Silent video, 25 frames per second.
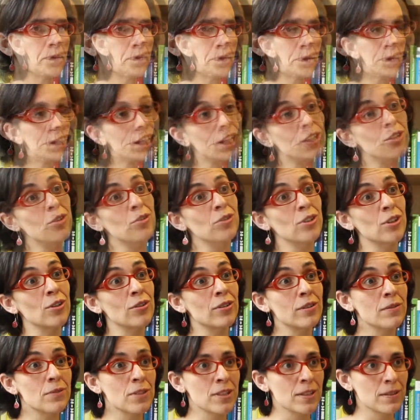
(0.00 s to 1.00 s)
And then on the
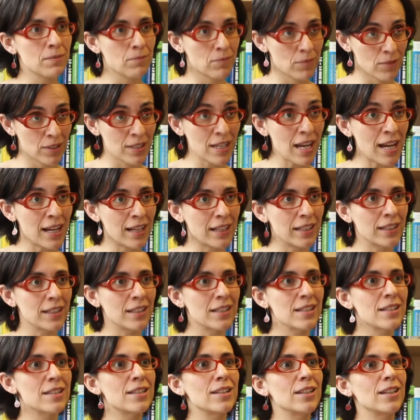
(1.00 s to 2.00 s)
other side
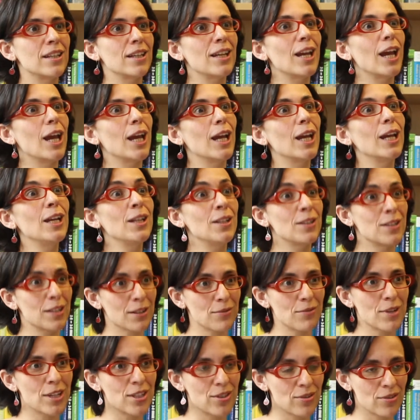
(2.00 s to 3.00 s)
is the
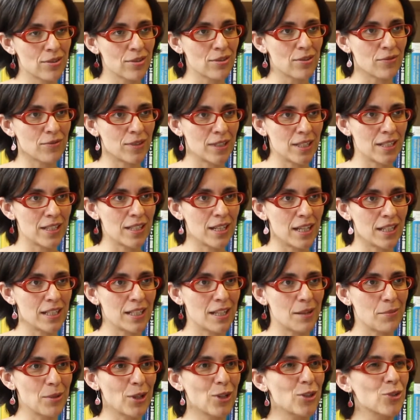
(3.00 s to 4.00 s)
integration of this
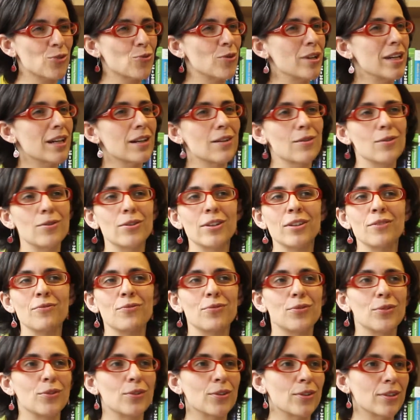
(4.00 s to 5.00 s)
data, because we are looking
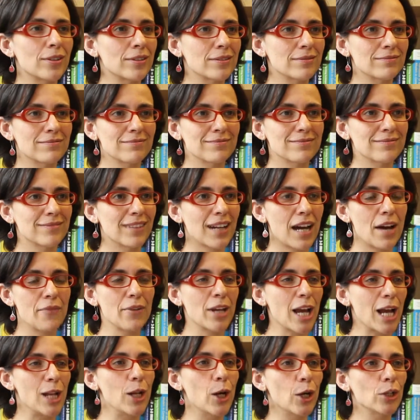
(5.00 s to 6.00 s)
for
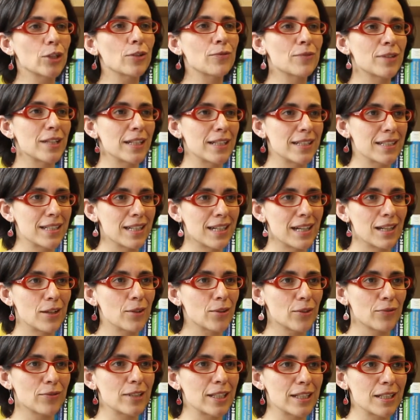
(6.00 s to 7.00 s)
having a lot of
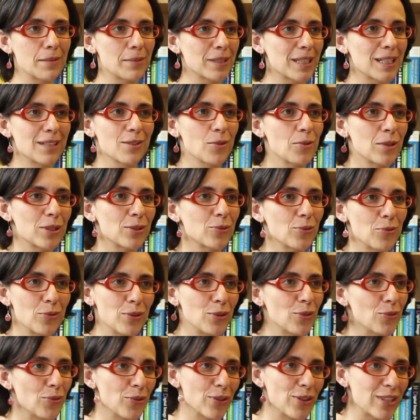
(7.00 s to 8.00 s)
data, but then what do we
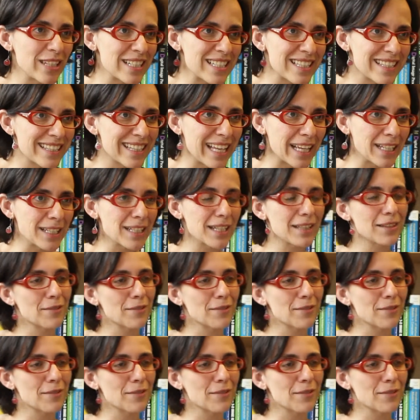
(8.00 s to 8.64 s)
do with this data?